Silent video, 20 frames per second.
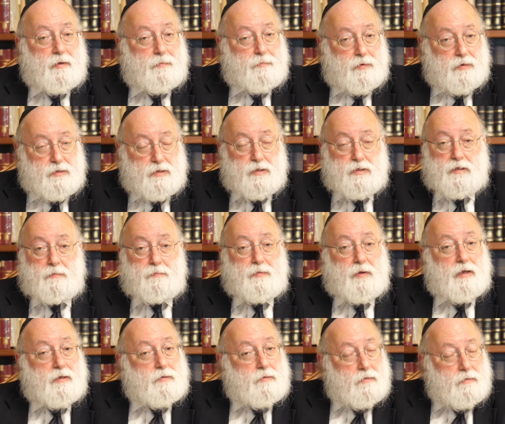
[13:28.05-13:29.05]

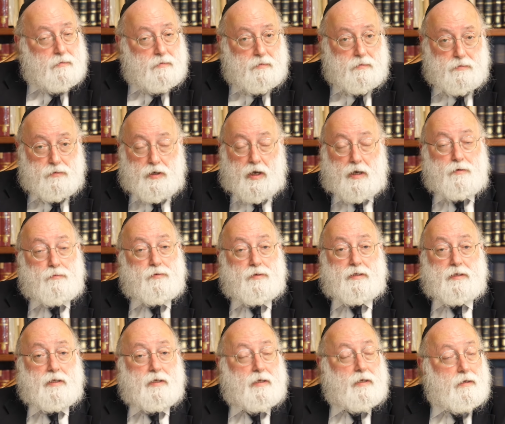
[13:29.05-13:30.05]
participate
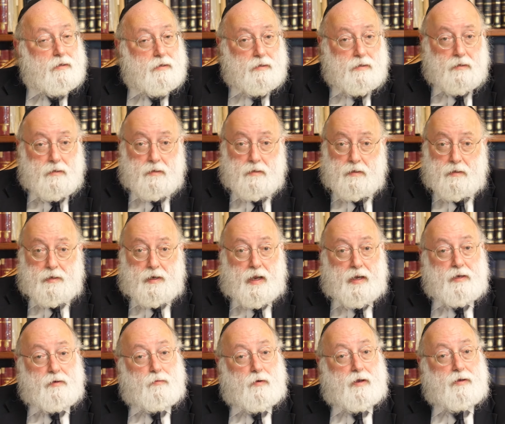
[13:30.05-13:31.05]
generously, in
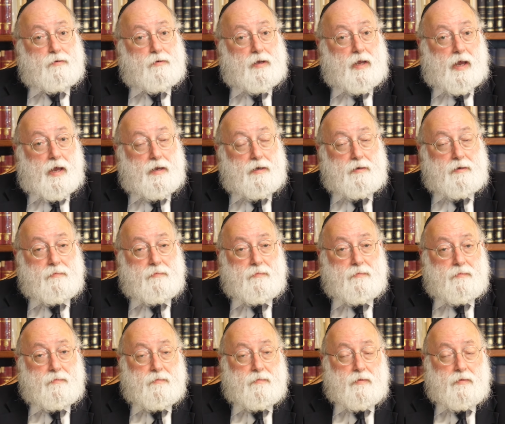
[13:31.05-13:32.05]
any way you can.
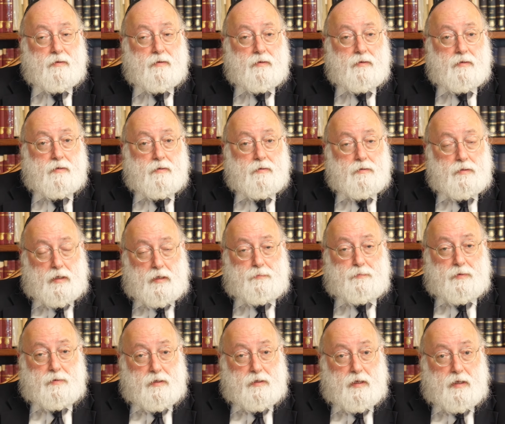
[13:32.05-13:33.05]

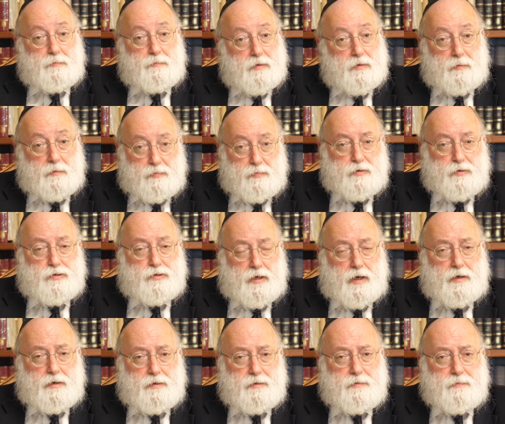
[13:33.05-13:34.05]
Deeply, deeply
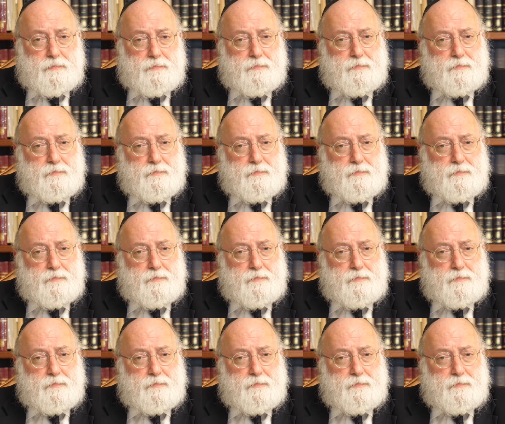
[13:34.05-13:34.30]
appreciate it.